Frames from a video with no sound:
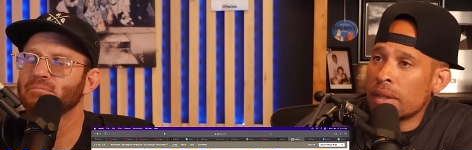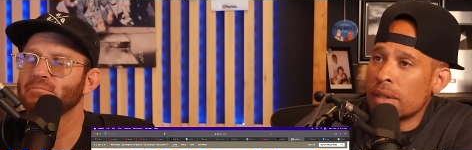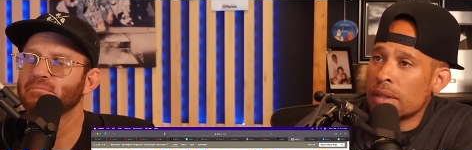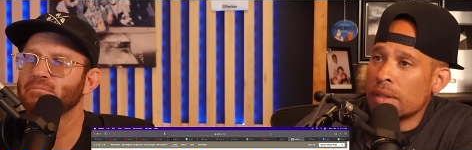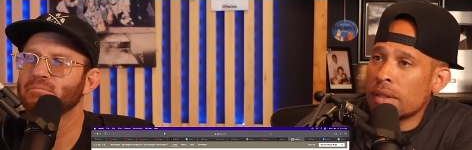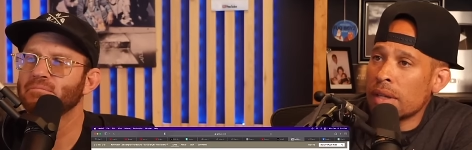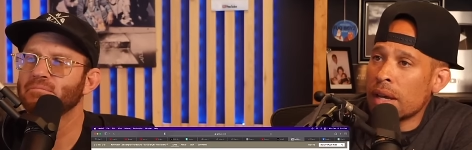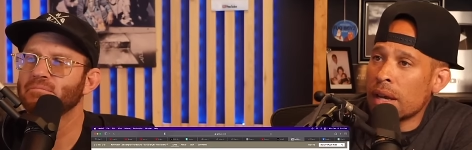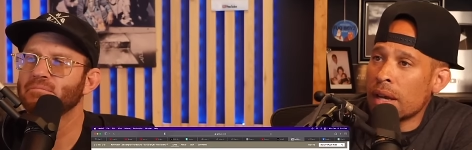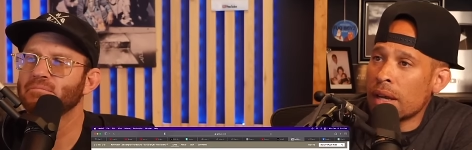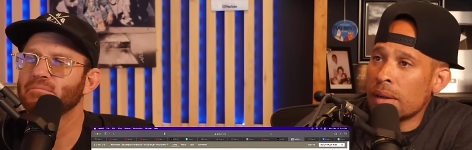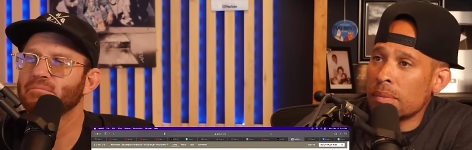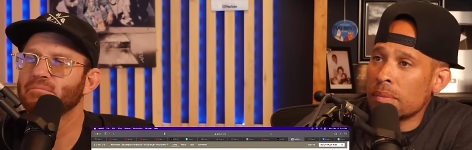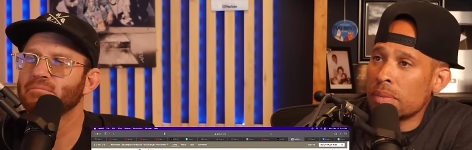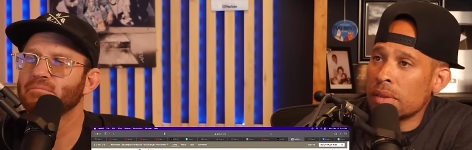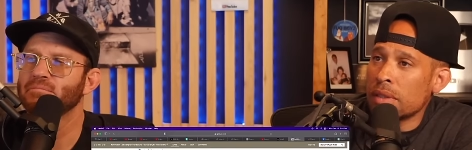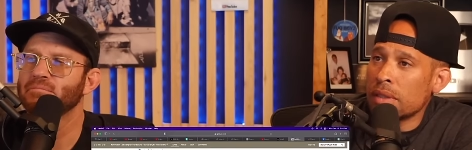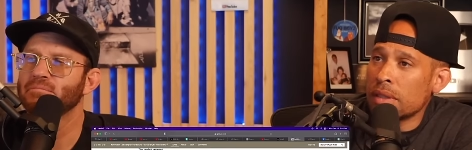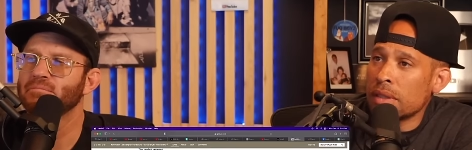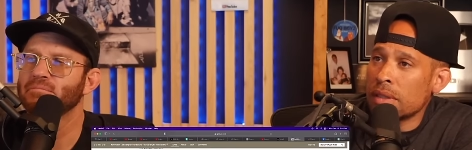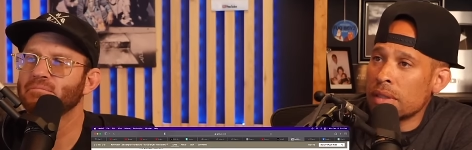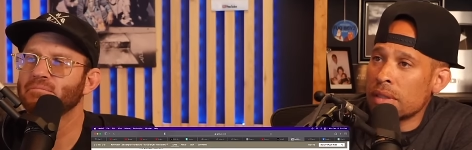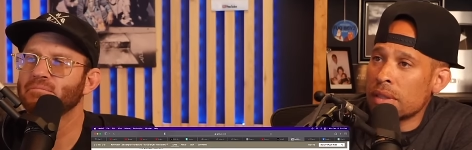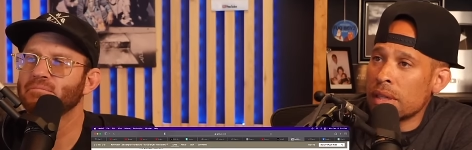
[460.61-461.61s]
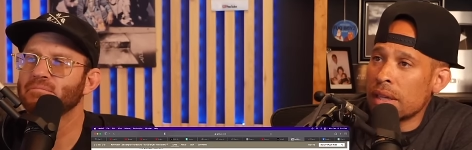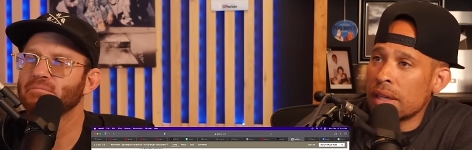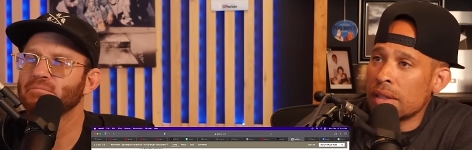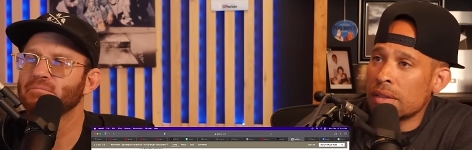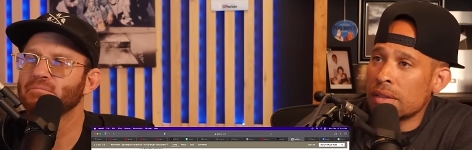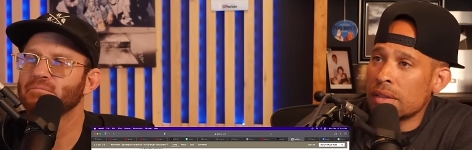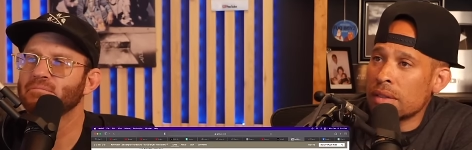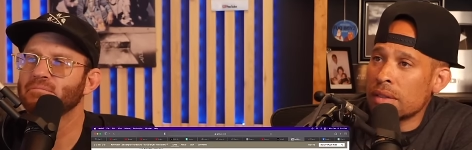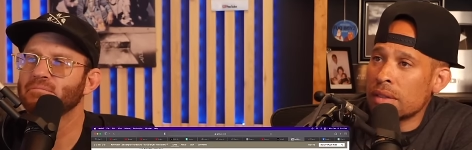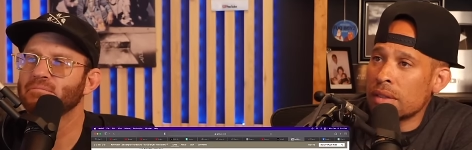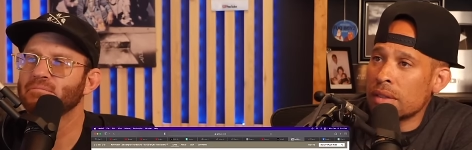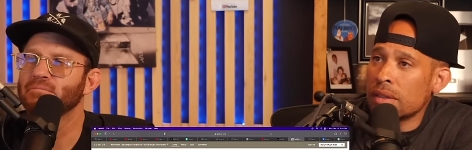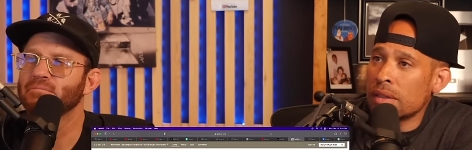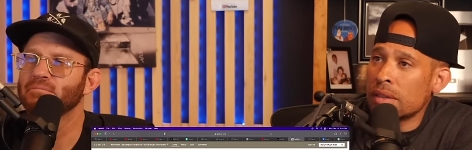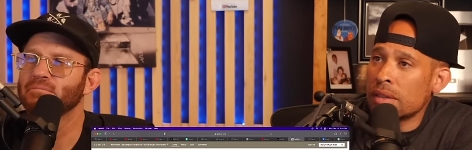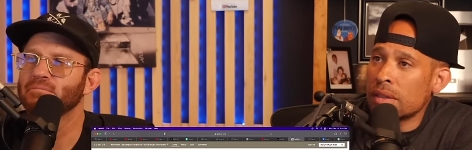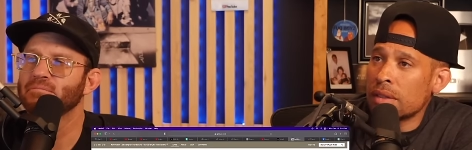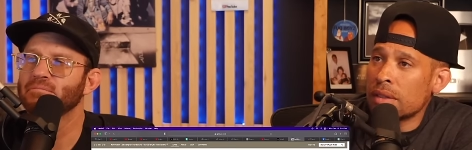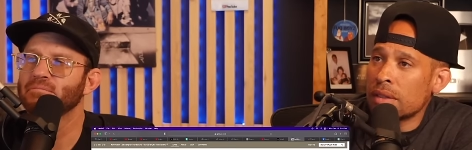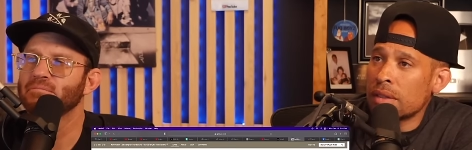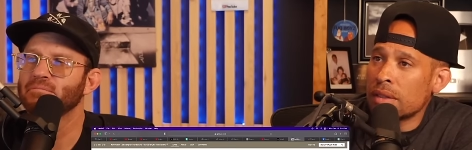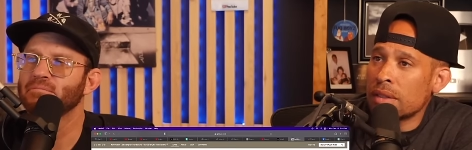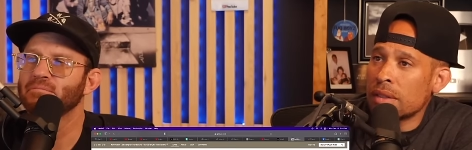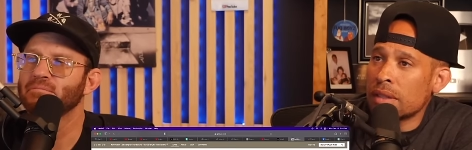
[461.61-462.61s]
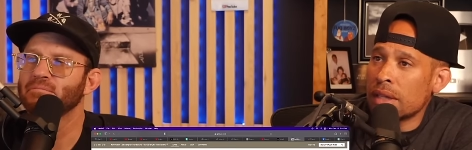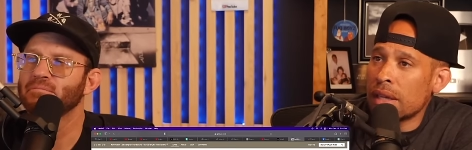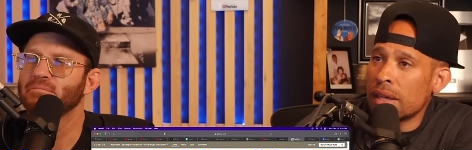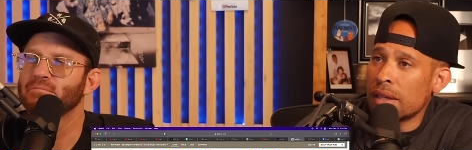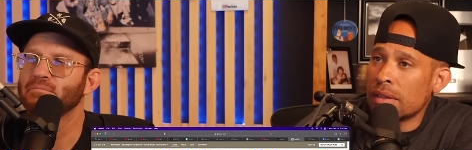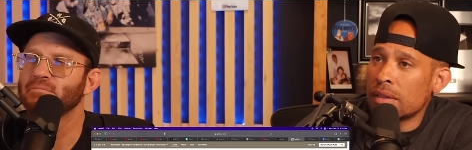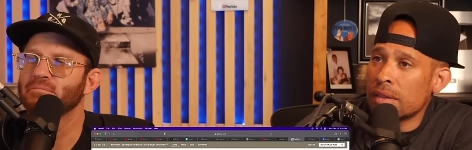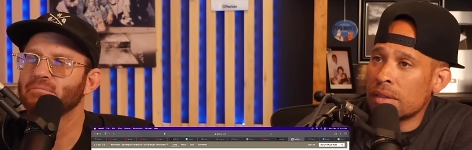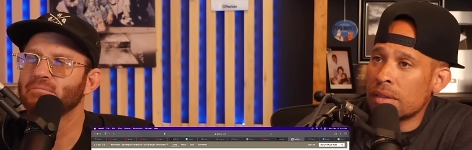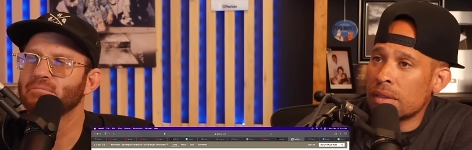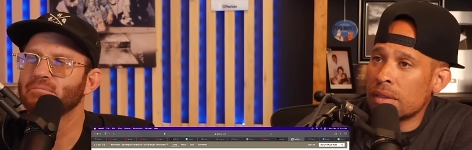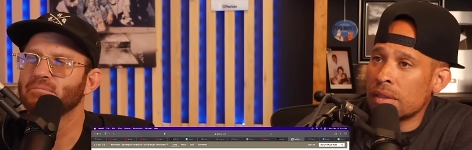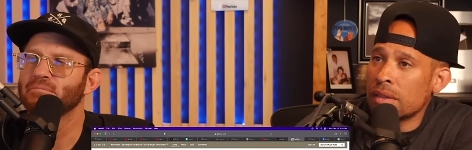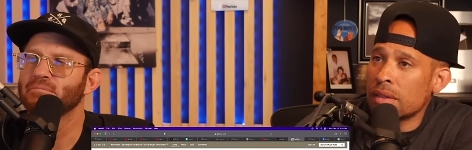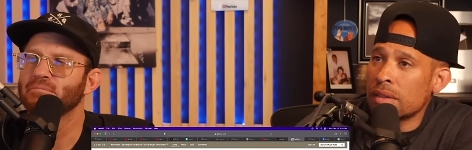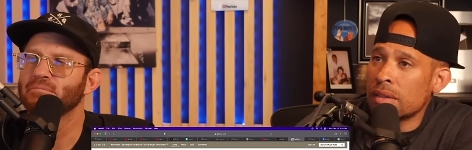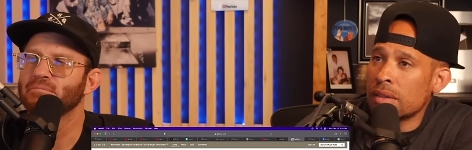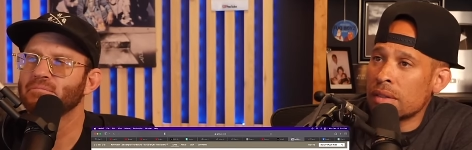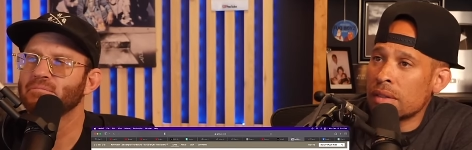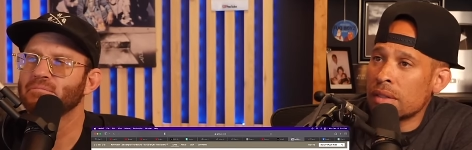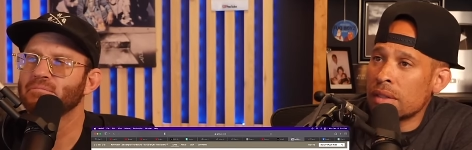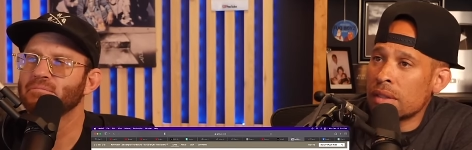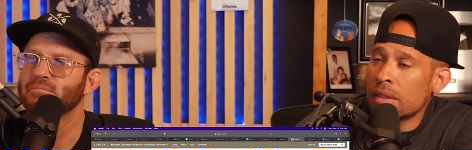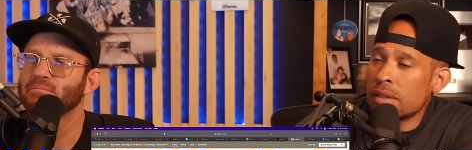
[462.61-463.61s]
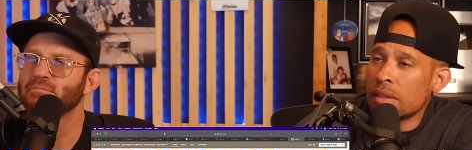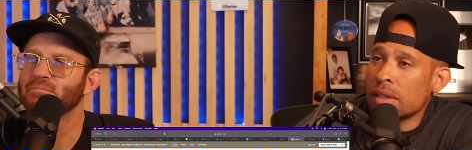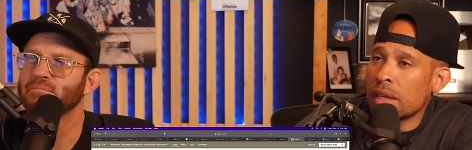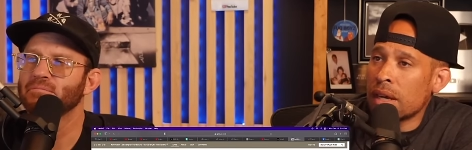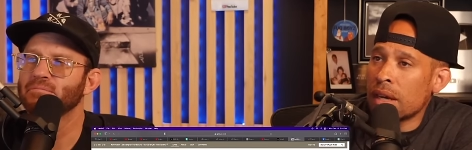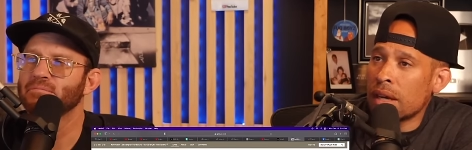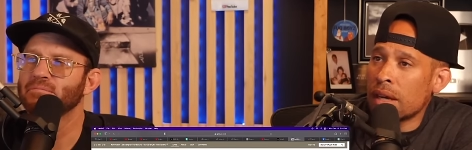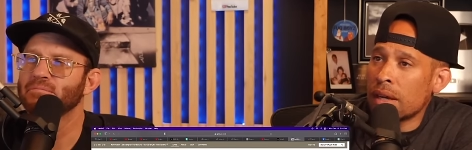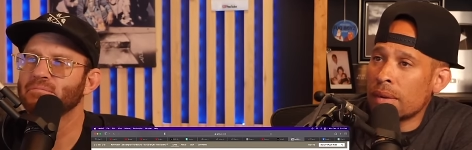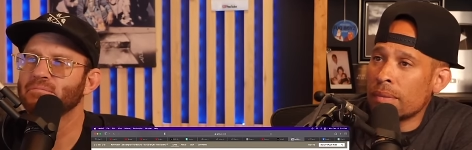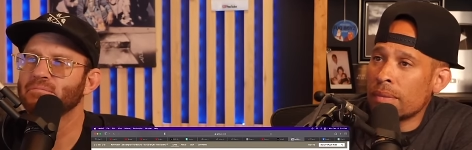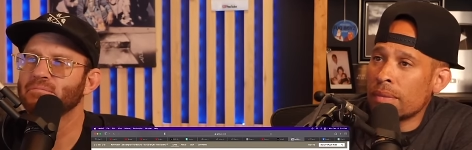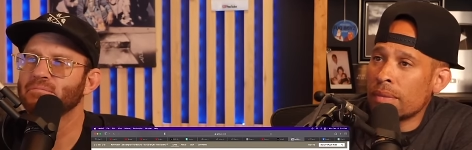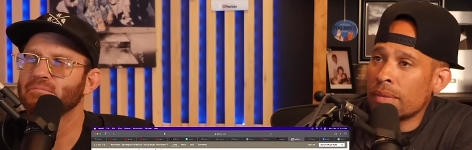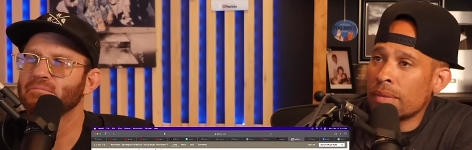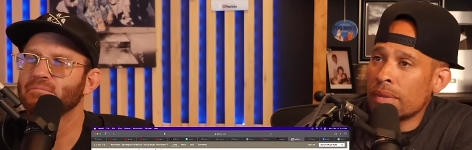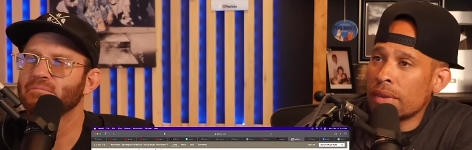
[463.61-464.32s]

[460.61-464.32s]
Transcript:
Speaker 1: Time, please stand still. Stand still. Time.